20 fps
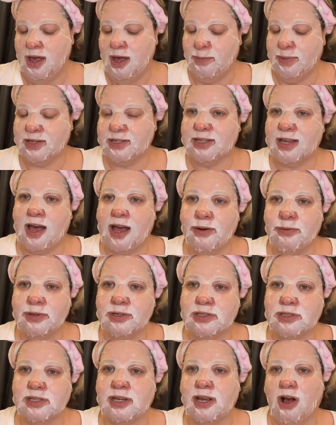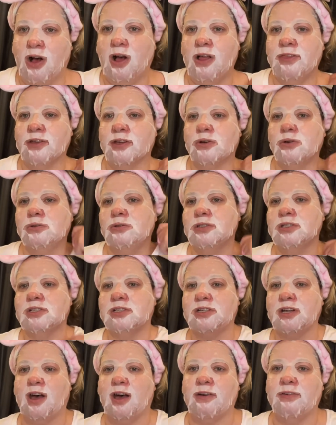because I want to see all the cool
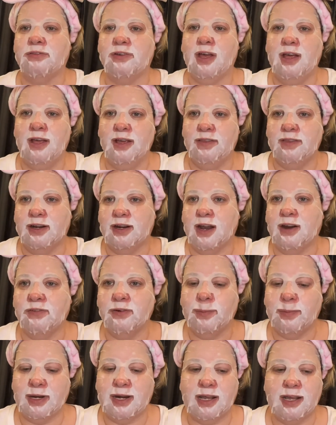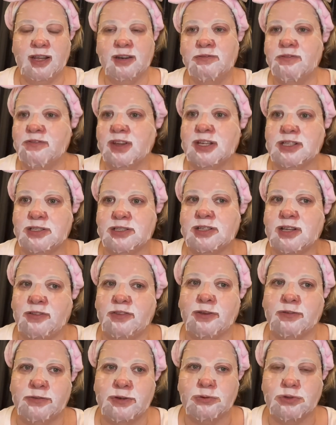stuff that everybody invents in
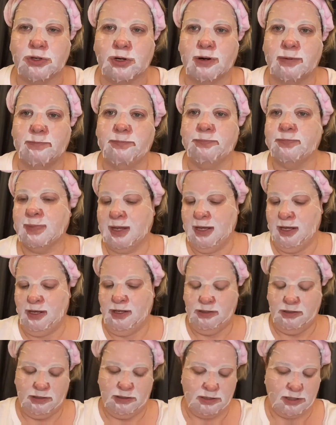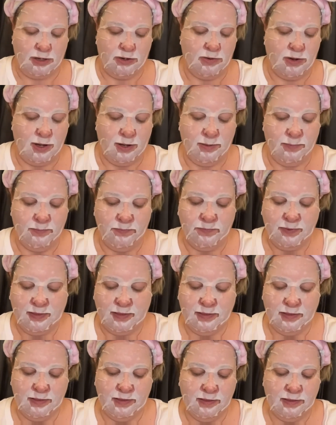the future. So,
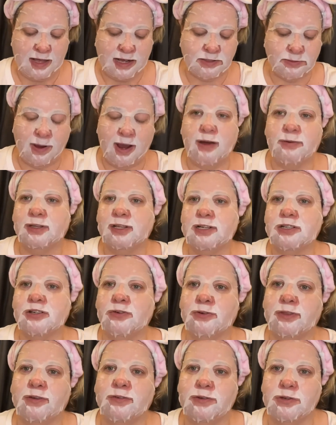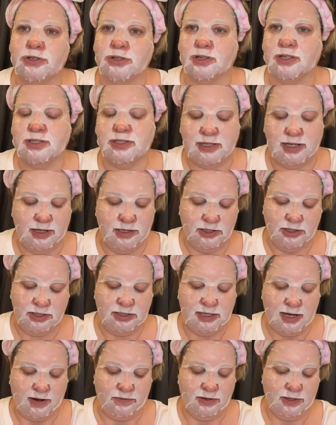that's why I would like to go in the future and
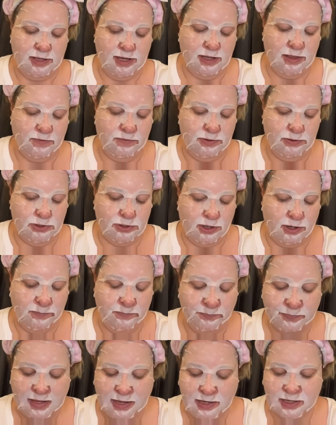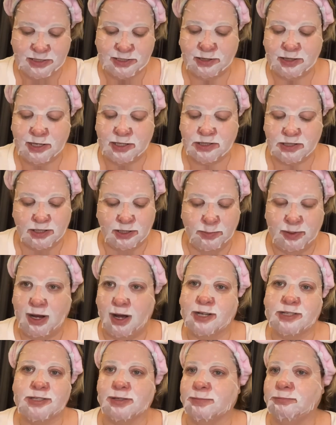see everything in the future. Because I think it's going to be
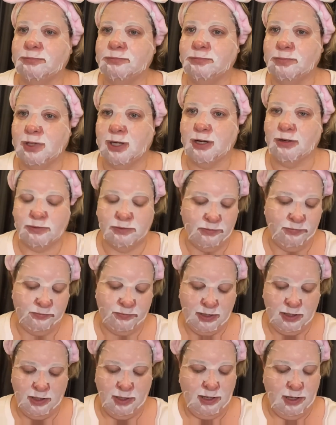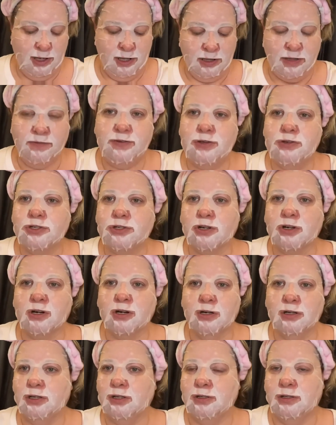awesome, you know. The
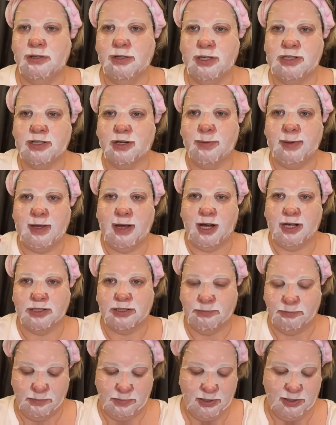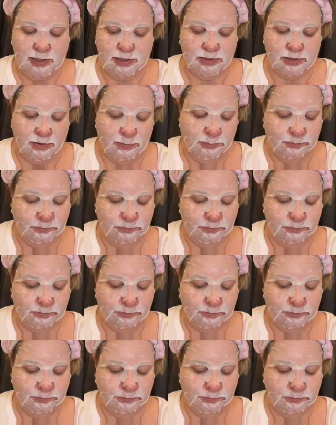future is going to be awesome. I think so.